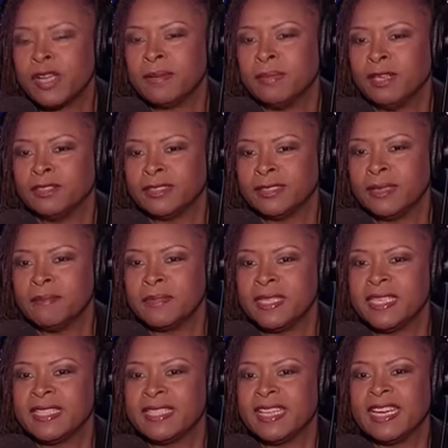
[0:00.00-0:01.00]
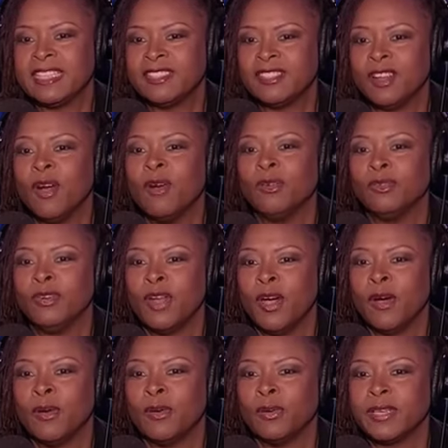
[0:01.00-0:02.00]
worry about something that I don't
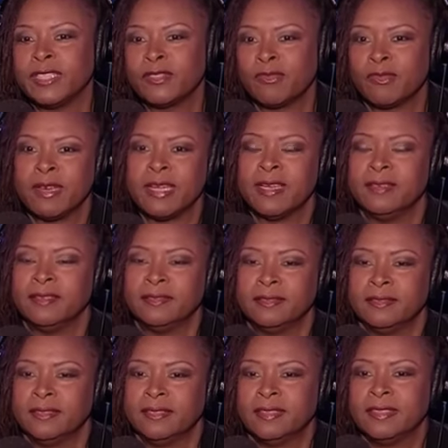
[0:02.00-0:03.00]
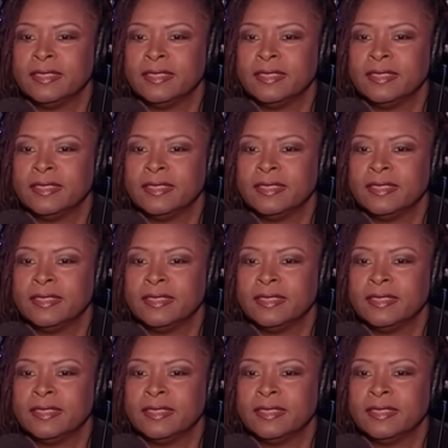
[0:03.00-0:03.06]
know is real.